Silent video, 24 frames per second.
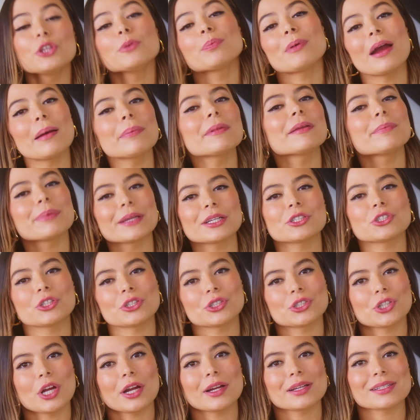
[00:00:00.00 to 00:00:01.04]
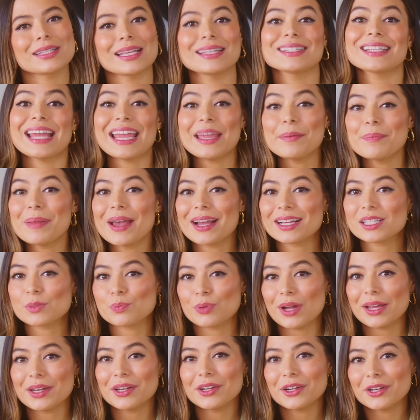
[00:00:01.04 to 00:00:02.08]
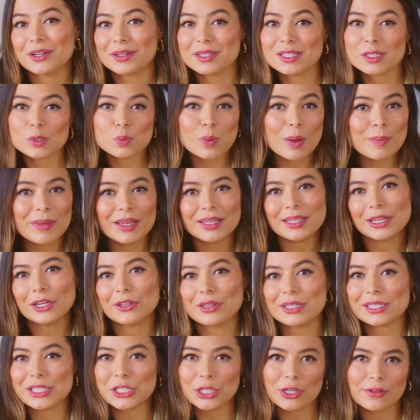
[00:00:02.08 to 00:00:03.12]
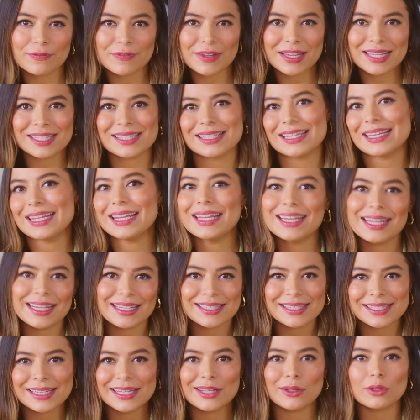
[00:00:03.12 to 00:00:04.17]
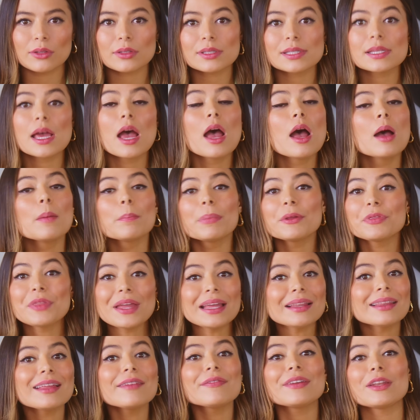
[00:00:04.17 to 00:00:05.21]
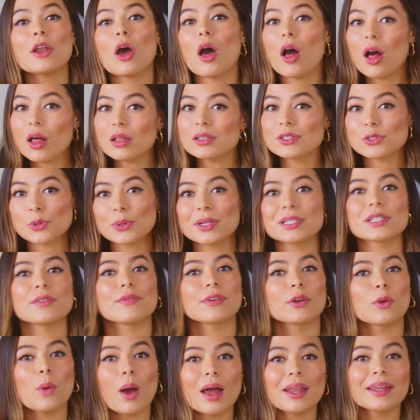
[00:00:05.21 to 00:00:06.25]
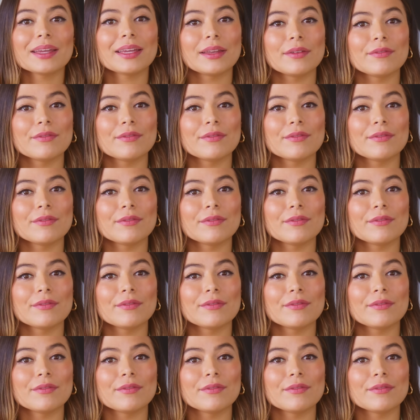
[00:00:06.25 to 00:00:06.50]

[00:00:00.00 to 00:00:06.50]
You probably picture sharks as apex predators swimming near the surface and eating seals, but they live in all sorts of aquatic